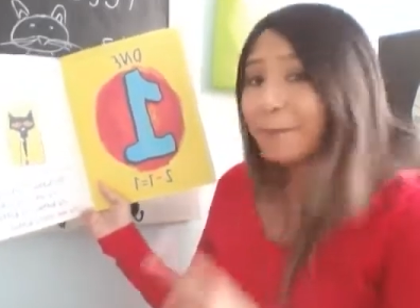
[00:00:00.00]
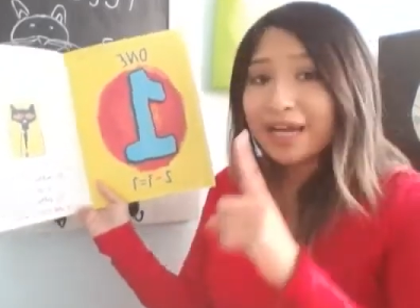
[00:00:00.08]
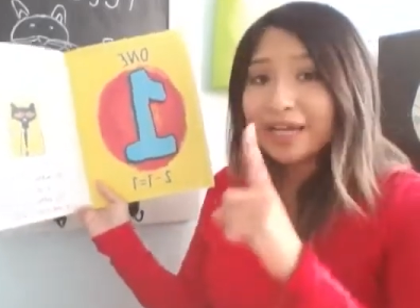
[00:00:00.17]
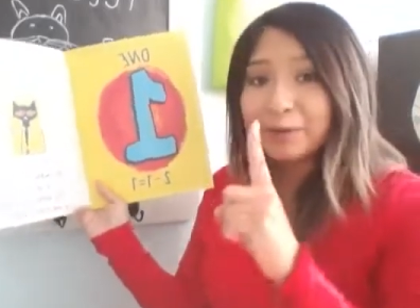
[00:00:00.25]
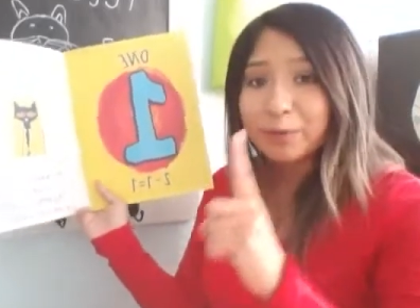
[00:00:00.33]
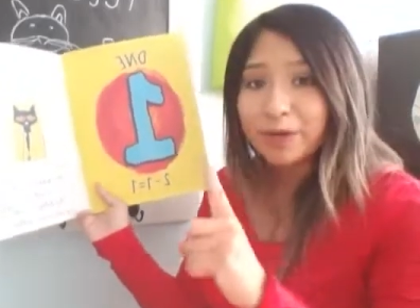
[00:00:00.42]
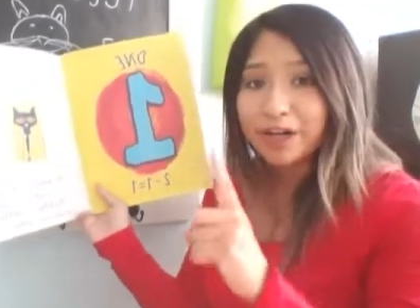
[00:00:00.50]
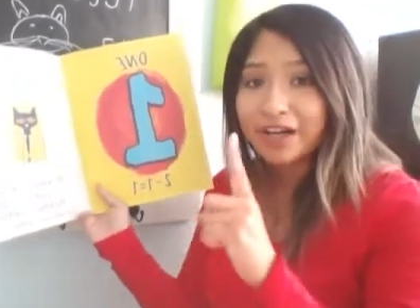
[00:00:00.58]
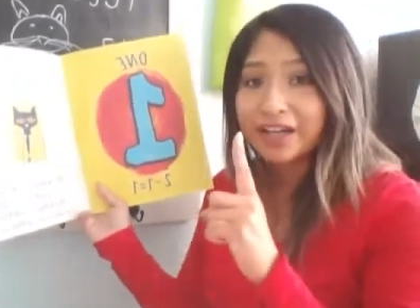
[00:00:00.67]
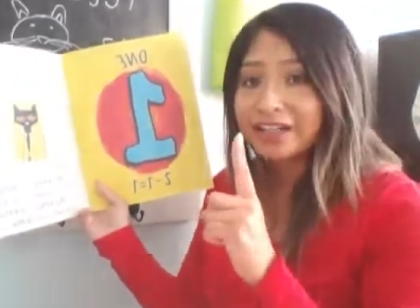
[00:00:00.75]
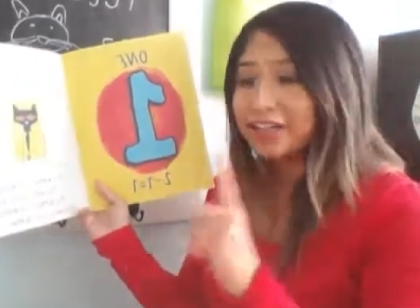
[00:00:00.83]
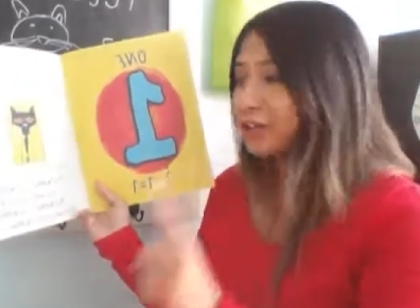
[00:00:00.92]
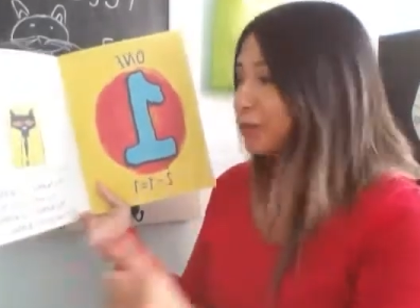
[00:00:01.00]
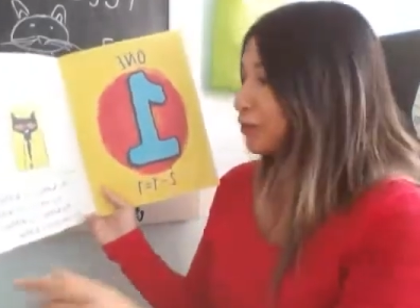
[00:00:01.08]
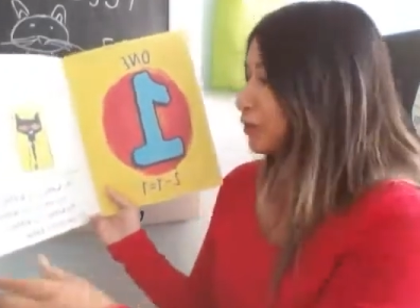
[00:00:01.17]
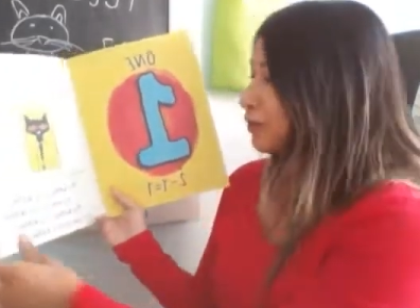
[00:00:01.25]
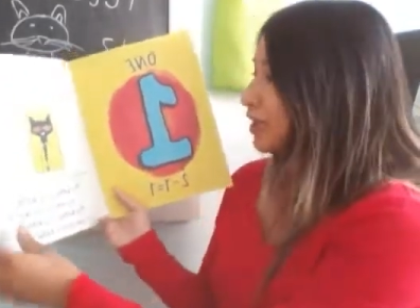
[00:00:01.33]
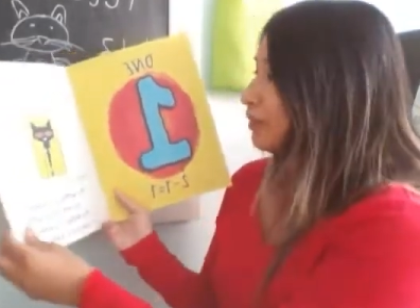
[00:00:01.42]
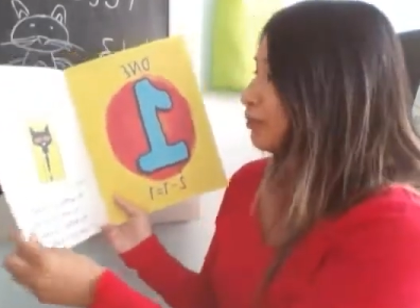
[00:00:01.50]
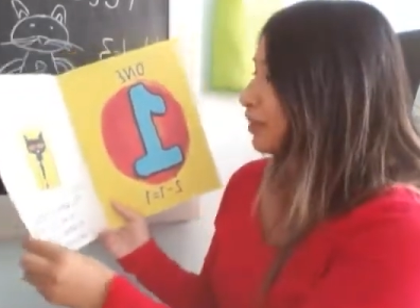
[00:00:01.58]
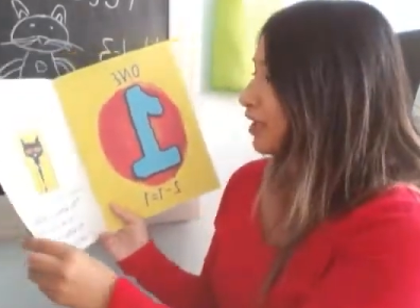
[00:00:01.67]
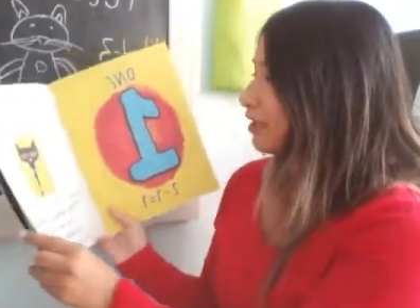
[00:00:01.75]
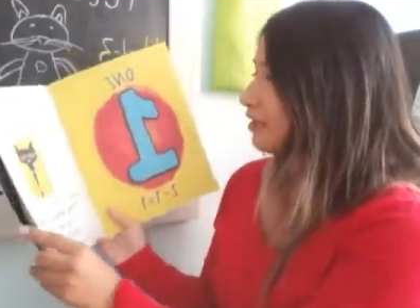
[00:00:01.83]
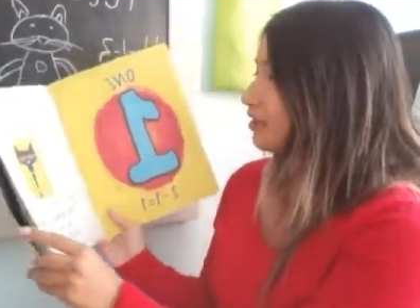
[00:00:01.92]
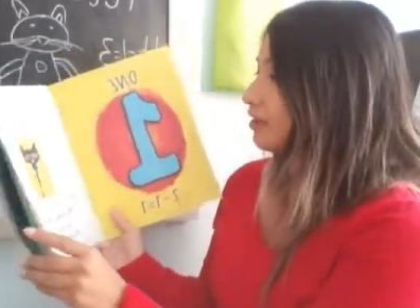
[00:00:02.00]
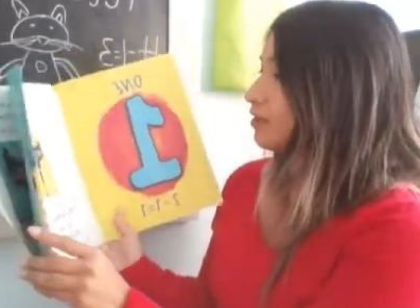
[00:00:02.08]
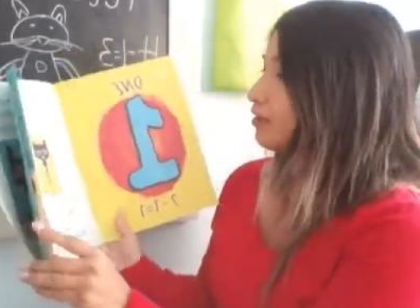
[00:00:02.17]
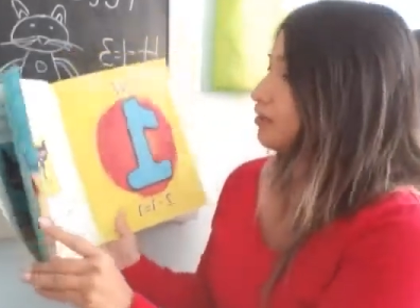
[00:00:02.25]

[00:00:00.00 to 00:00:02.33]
my one groovy button.